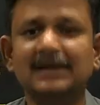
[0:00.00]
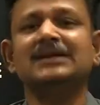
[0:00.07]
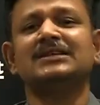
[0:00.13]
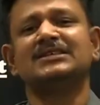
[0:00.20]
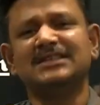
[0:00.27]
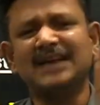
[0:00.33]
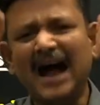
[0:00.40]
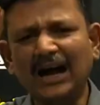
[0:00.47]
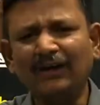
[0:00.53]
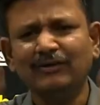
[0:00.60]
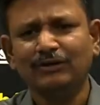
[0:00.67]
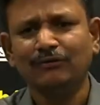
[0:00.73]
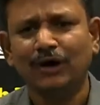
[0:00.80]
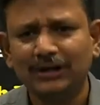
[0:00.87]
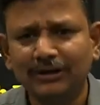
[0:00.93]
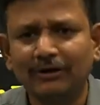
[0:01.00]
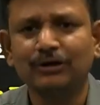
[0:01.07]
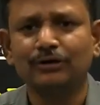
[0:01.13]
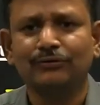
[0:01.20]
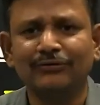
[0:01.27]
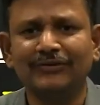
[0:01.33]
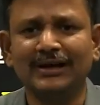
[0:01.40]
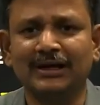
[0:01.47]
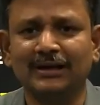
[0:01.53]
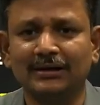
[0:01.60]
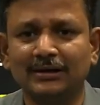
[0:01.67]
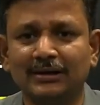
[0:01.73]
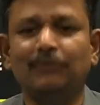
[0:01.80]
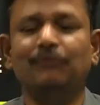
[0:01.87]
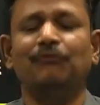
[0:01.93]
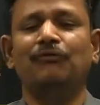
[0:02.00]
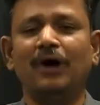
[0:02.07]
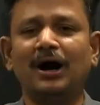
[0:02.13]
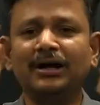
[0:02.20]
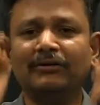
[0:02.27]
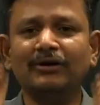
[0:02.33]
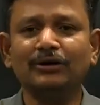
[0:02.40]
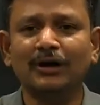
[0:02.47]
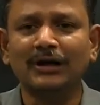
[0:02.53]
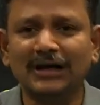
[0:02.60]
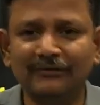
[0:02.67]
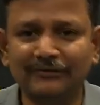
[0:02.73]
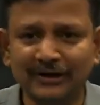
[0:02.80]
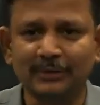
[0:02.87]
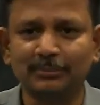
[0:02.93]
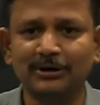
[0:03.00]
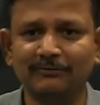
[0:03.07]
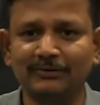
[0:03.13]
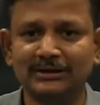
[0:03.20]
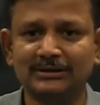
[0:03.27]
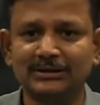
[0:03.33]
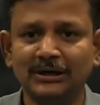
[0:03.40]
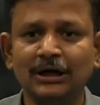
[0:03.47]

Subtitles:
Start with whatever you feel, whatever you are comfortable with.